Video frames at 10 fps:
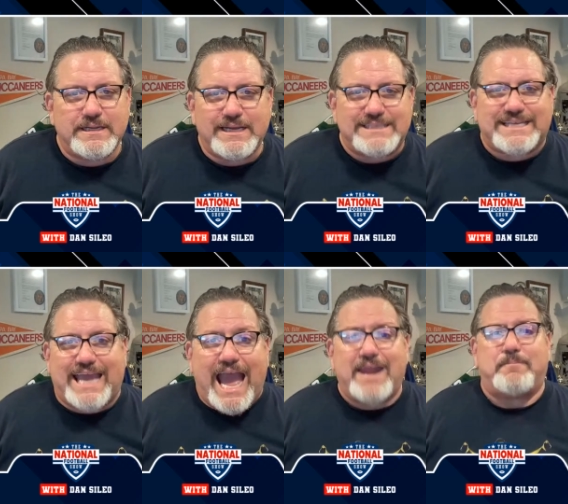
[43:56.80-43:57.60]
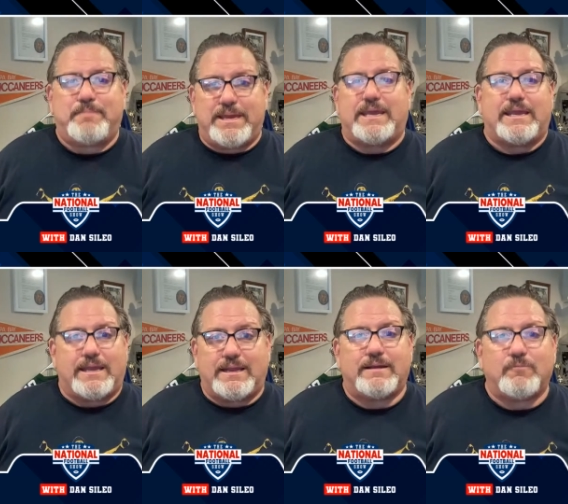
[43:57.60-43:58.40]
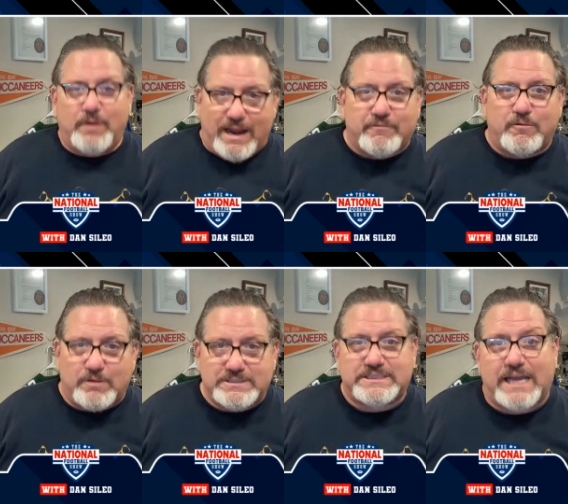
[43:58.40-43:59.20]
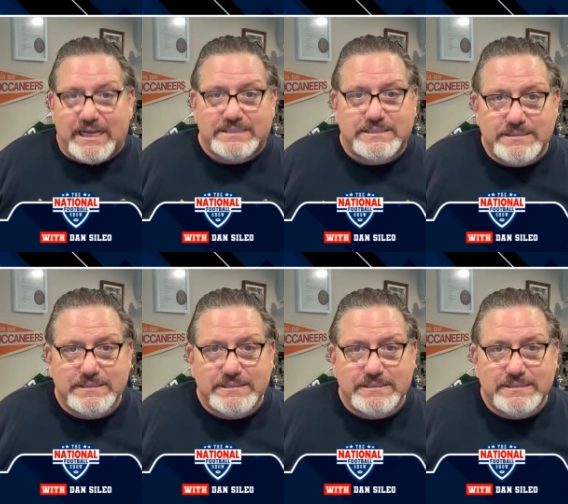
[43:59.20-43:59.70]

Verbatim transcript: It's got to be what everyone says.